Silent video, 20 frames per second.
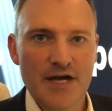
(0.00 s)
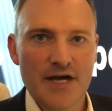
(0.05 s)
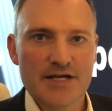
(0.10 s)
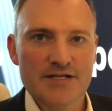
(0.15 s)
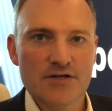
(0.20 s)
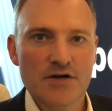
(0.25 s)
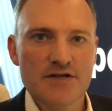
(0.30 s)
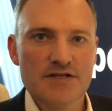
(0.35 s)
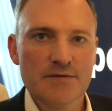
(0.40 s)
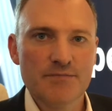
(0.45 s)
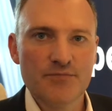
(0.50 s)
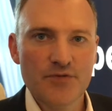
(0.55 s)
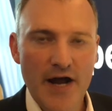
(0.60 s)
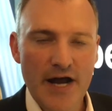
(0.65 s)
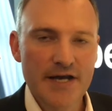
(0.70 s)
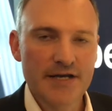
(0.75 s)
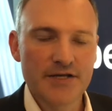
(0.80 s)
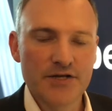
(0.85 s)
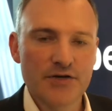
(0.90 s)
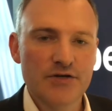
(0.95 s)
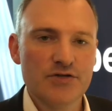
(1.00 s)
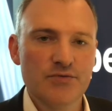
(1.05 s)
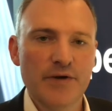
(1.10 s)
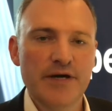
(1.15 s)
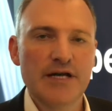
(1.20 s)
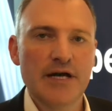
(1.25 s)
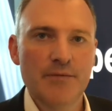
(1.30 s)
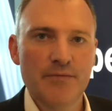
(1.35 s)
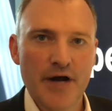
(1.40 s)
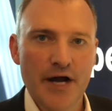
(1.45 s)
So it's a brand new
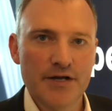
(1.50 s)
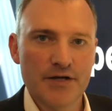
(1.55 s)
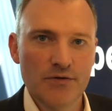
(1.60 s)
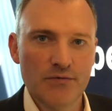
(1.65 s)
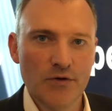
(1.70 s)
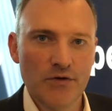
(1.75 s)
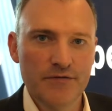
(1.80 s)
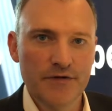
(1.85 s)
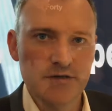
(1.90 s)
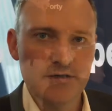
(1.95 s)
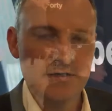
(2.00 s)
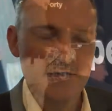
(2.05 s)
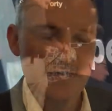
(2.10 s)
tweeter, brand new woofer.